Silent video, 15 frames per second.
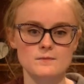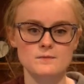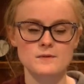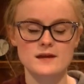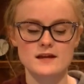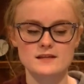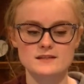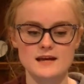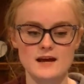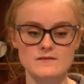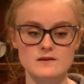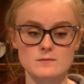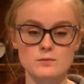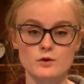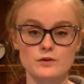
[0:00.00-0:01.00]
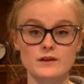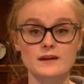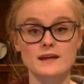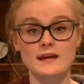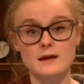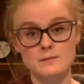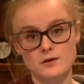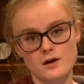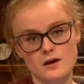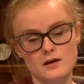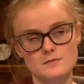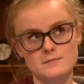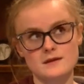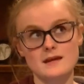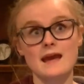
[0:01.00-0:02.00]
because having both a camera
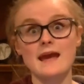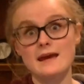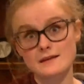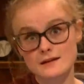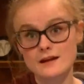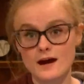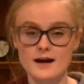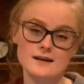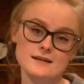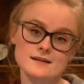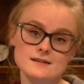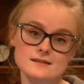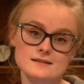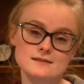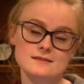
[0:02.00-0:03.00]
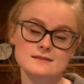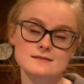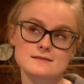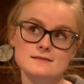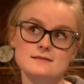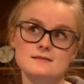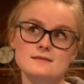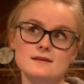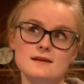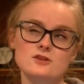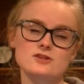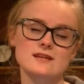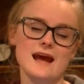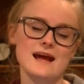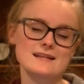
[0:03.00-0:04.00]
on me and an audience
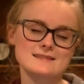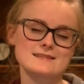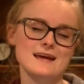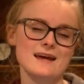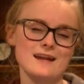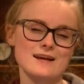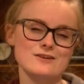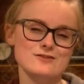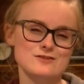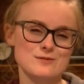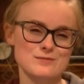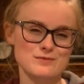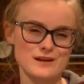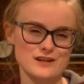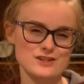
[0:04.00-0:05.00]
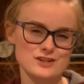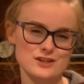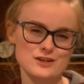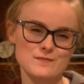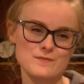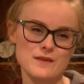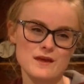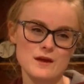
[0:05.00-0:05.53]
just adds that extra pressure.